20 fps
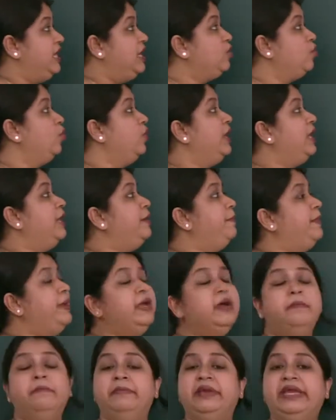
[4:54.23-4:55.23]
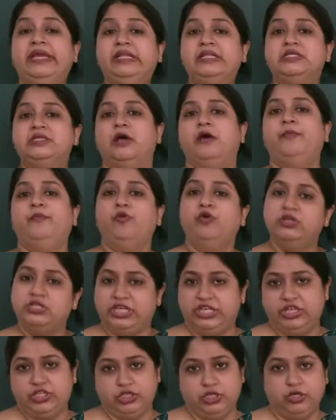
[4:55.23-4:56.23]
Equilibrium means a
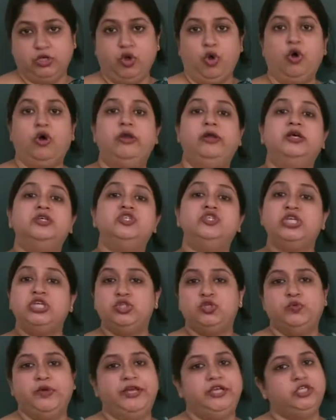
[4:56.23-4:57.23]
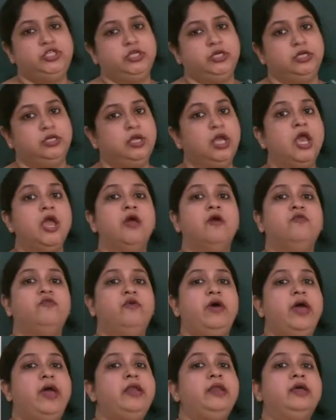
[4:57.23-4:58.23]
position or a situation
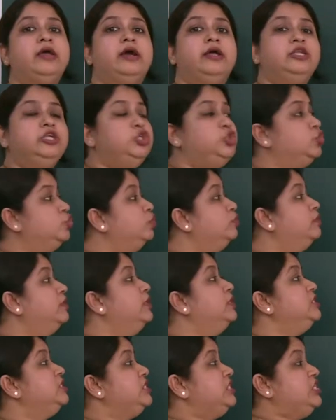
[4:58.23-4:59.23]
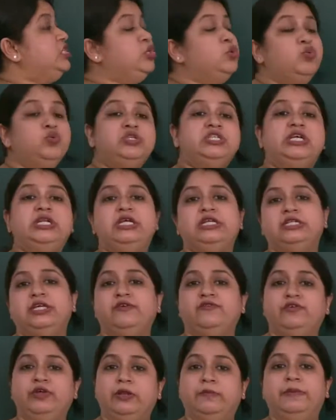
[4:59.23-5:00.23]
where consumer's utility
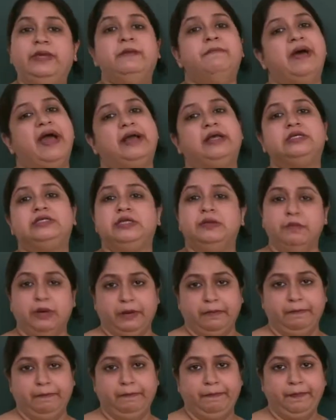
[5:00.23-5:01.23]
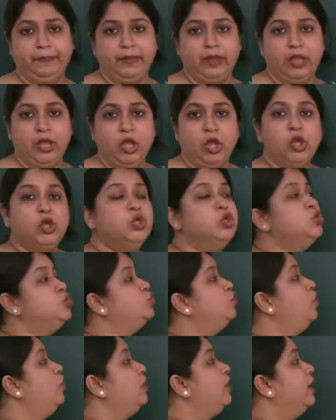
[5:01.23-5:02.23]
will be maximum.
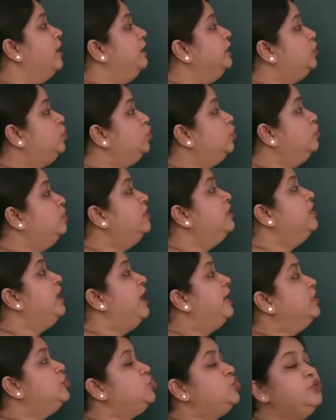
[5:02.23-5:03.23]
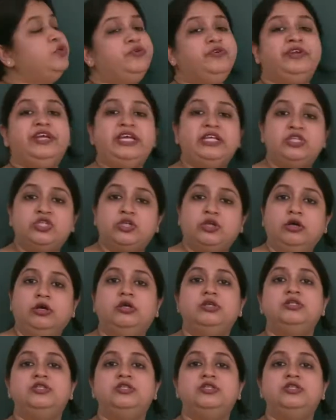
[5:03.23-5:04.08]
So consumer has to reach a